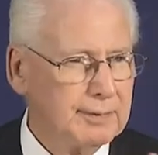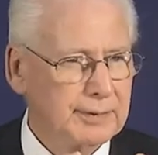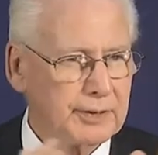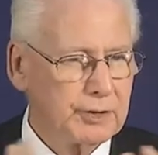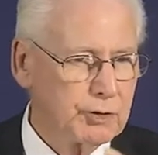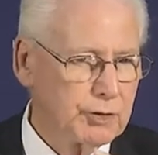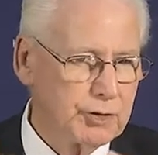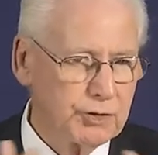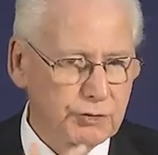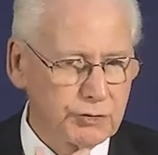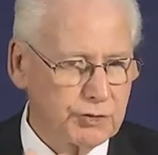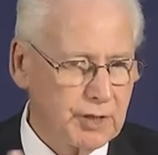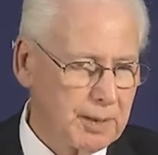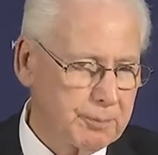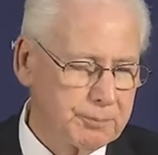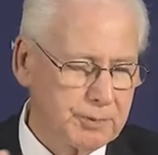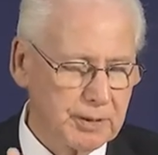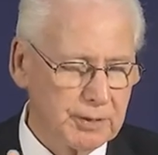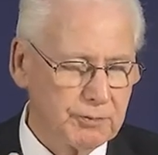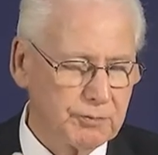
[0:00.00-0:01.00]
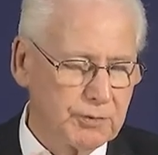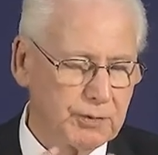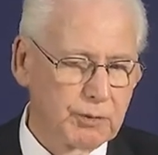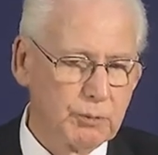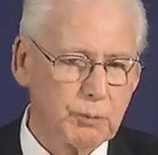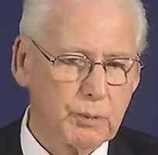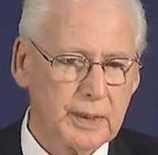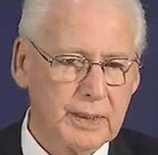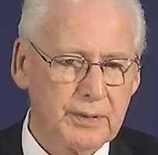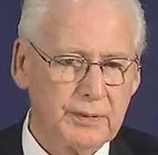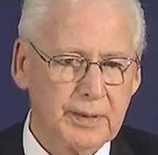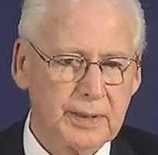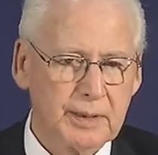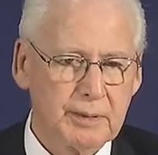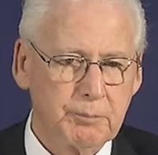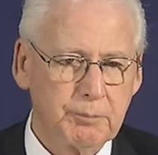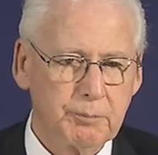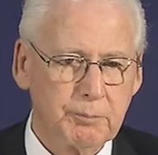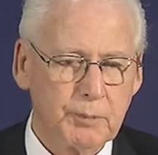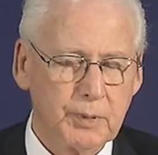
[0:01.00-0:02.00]
and they're deceptive in the way
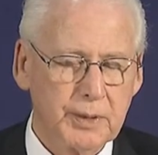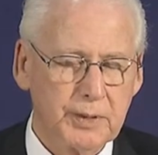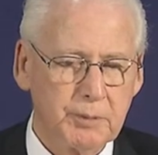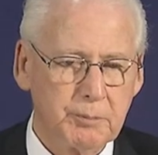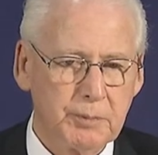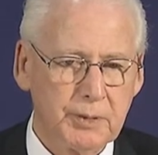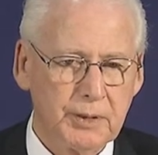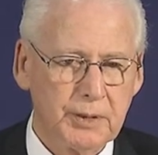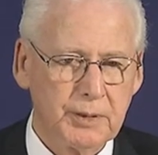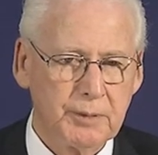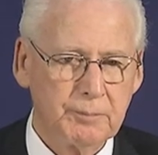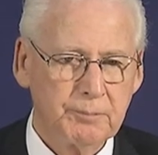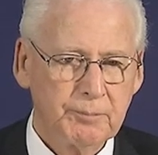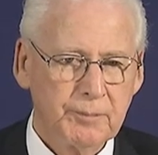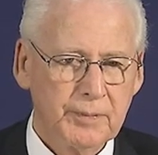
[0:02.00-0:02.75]
they run the ball.